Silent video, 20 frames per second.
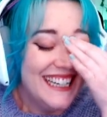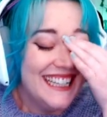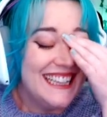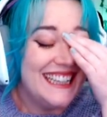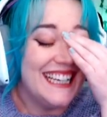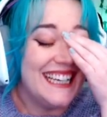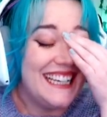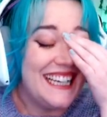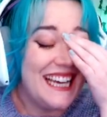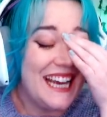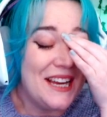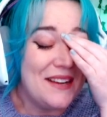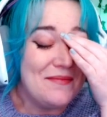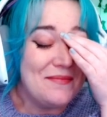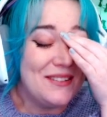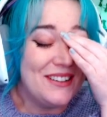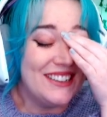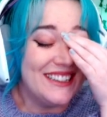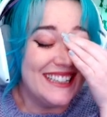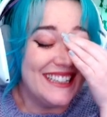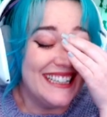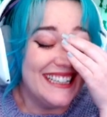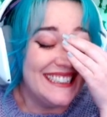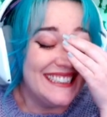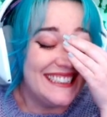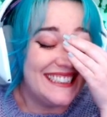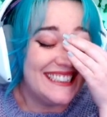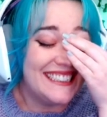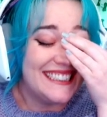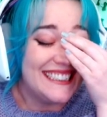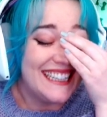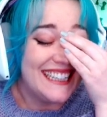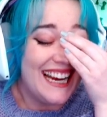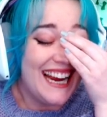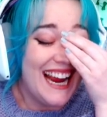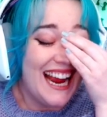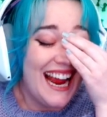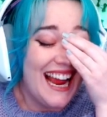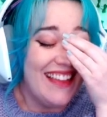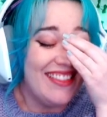The game glitched,
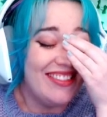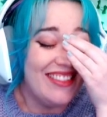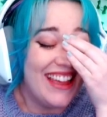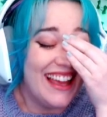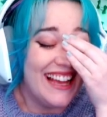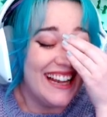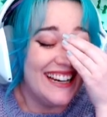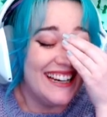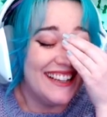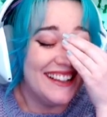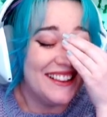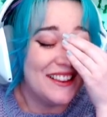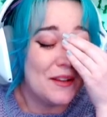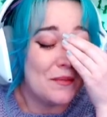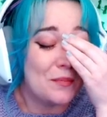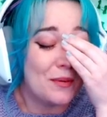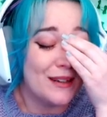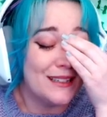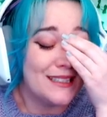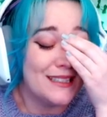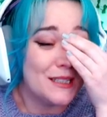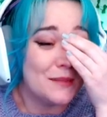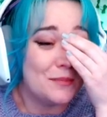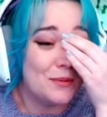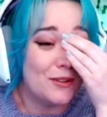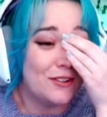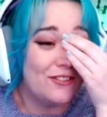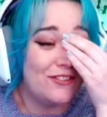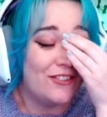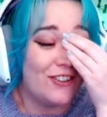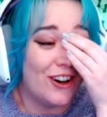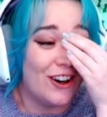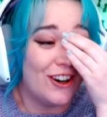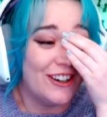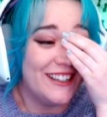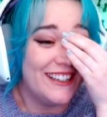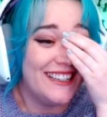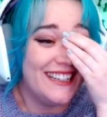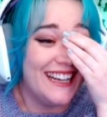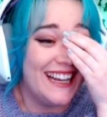and then the principal
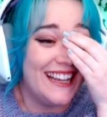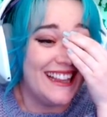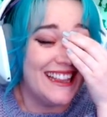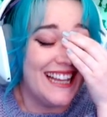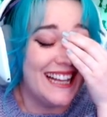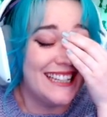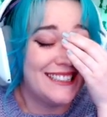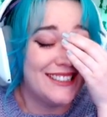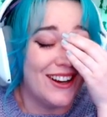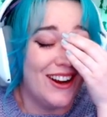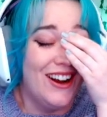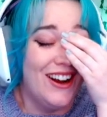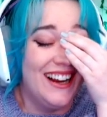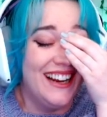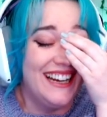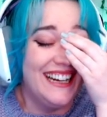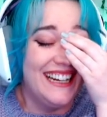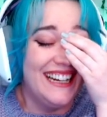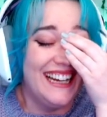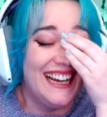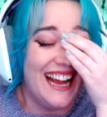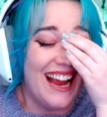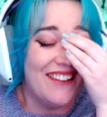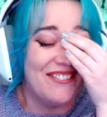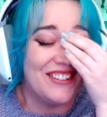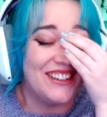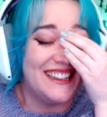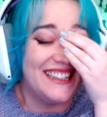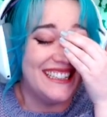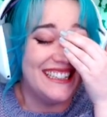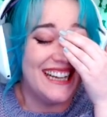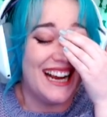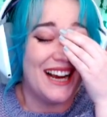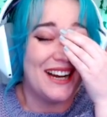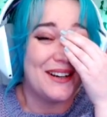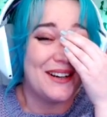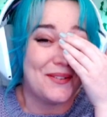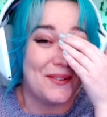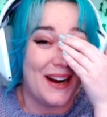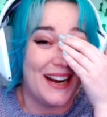farted, and that's all. Everything
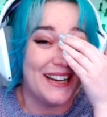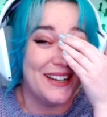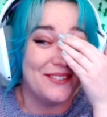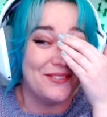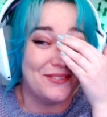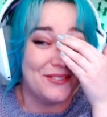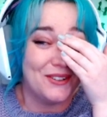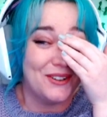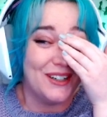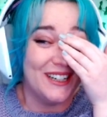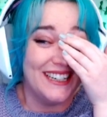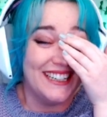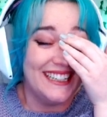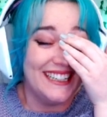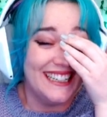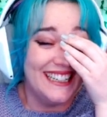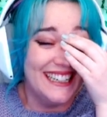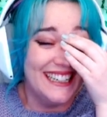got quiet for it.